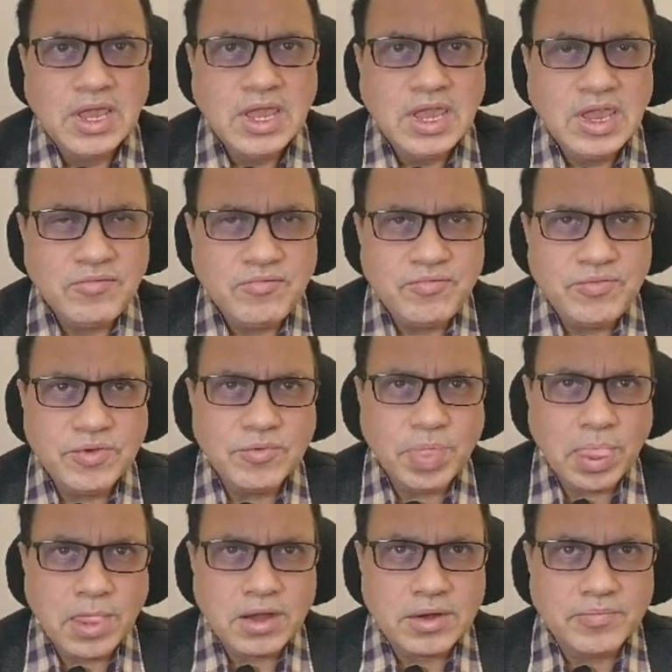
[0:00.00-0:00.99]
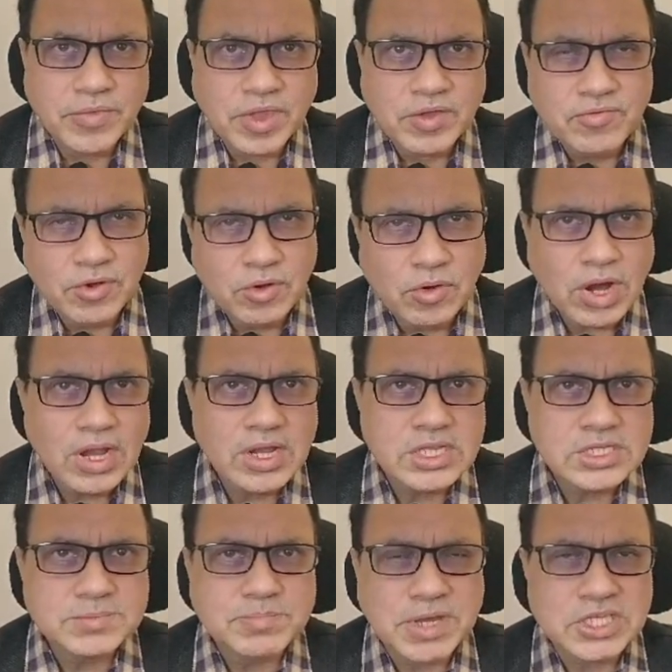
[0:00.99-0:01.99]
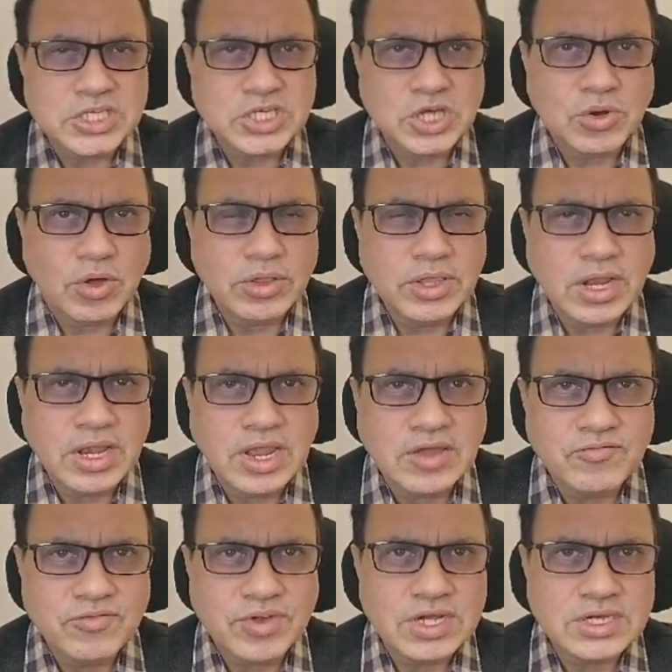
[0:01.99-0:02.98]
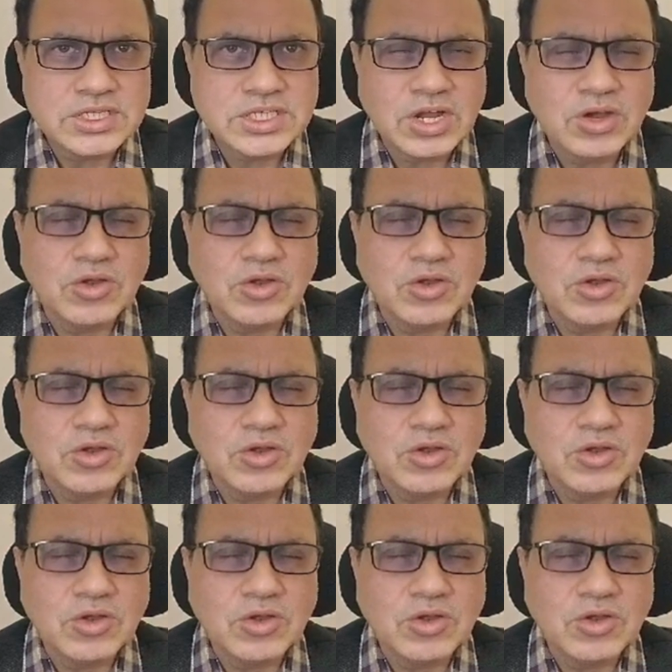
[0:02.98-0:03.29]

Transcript: If you look at this picture on the left hand side,